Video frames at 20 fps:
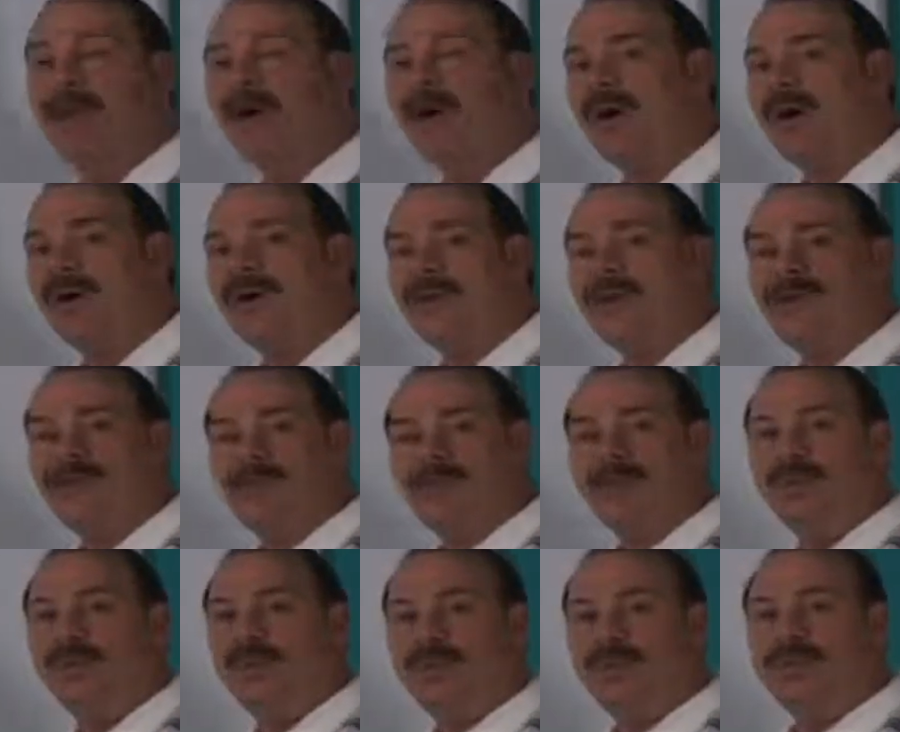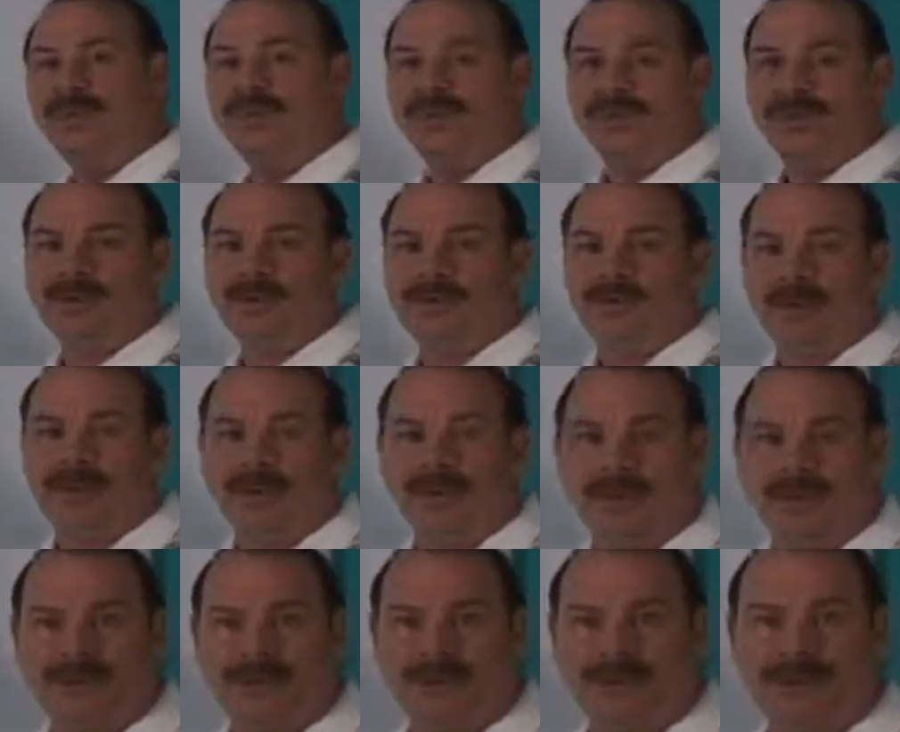Although if you were to multiply
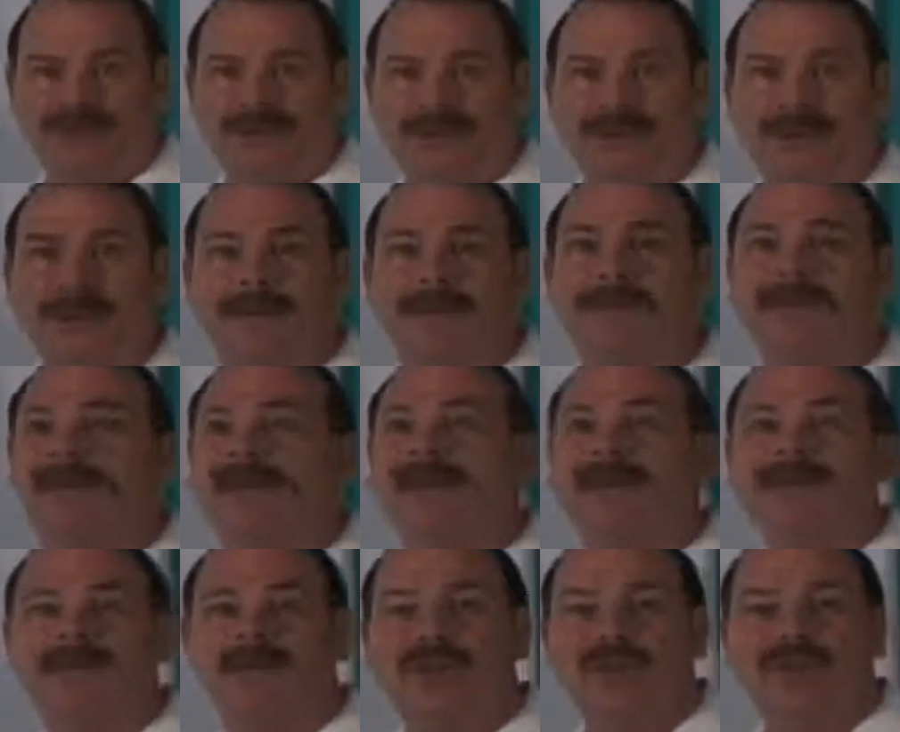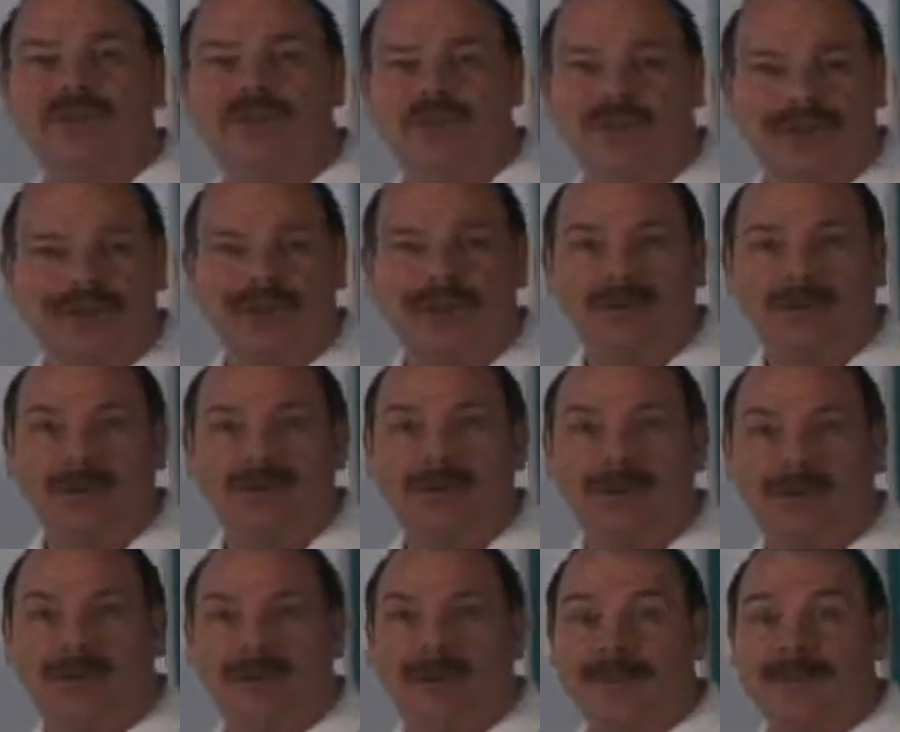all 3 of them, you could still get the
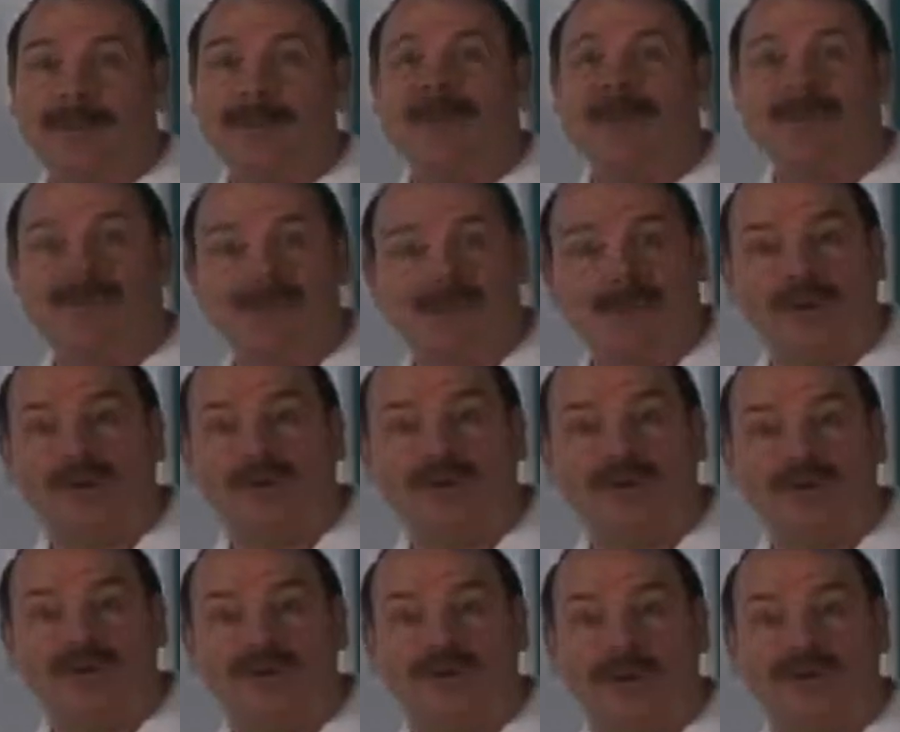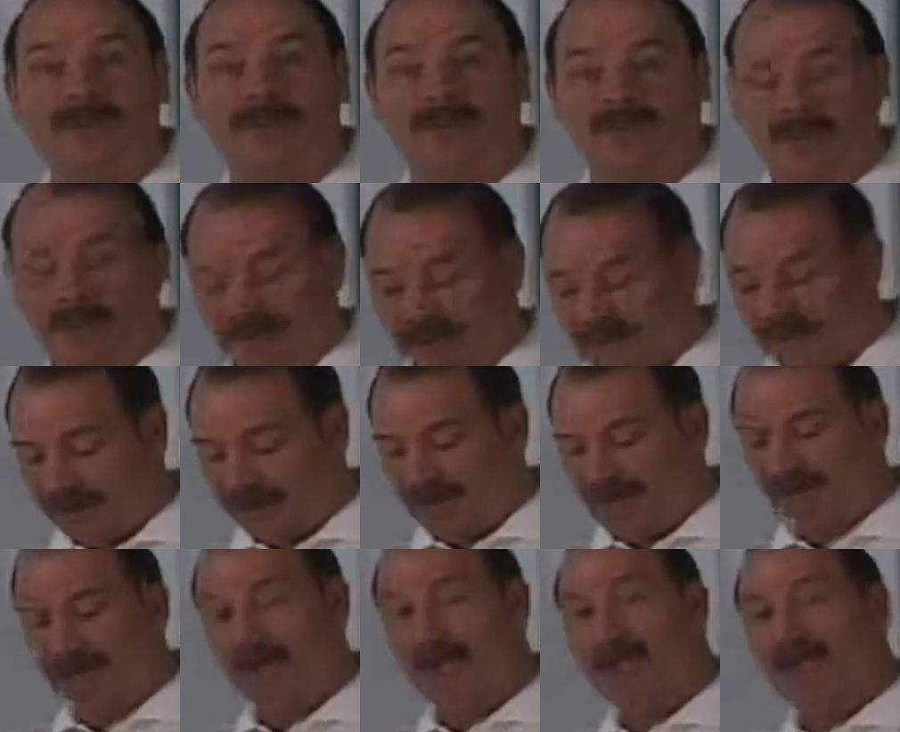same answer as long as you simplify your
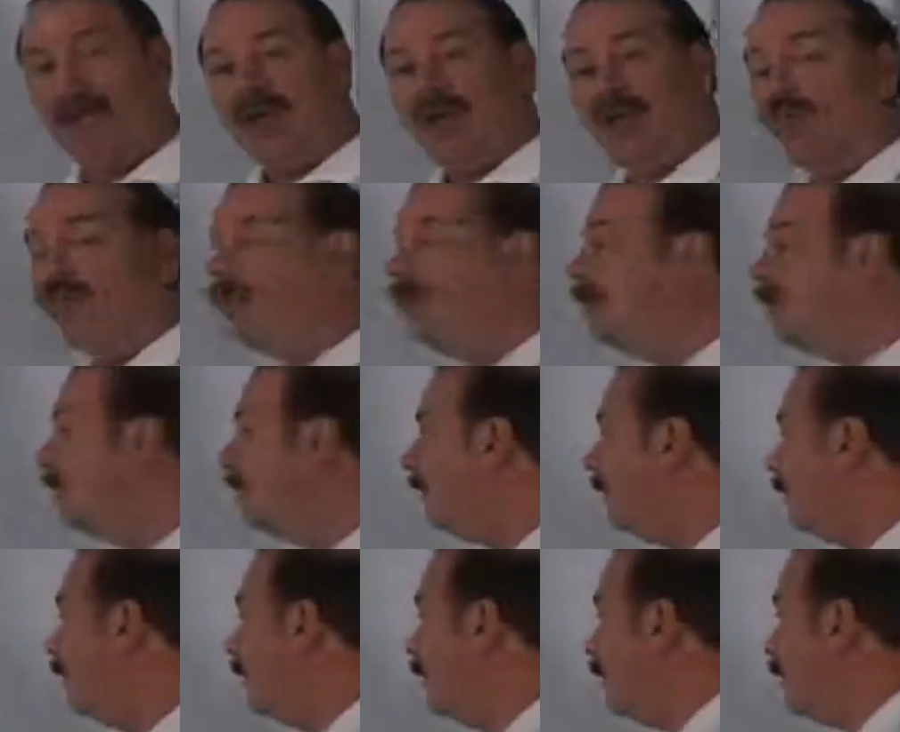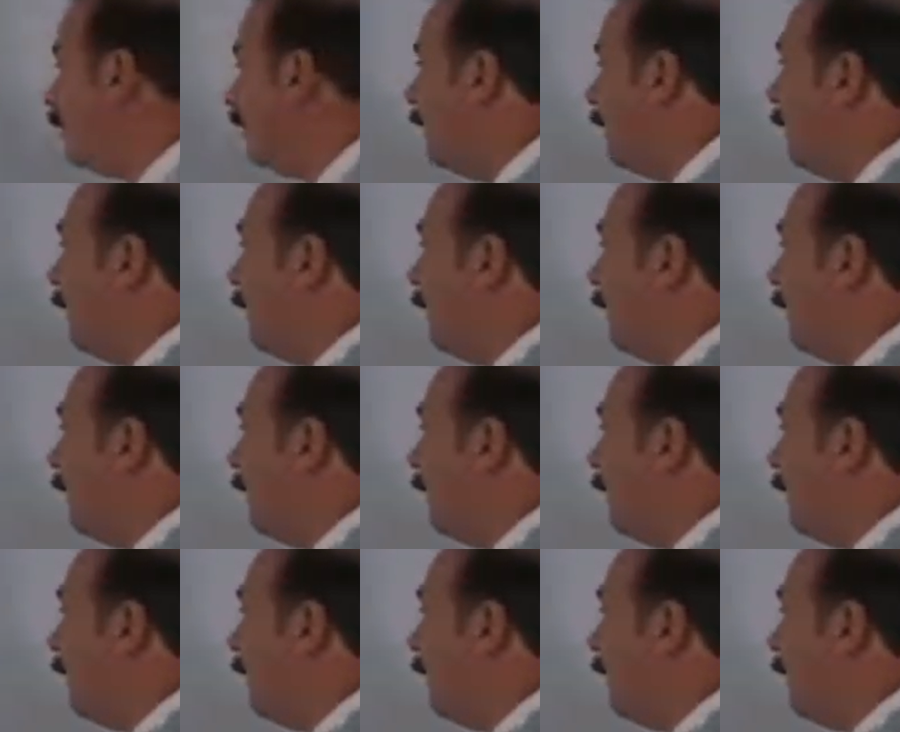answer when you're finished.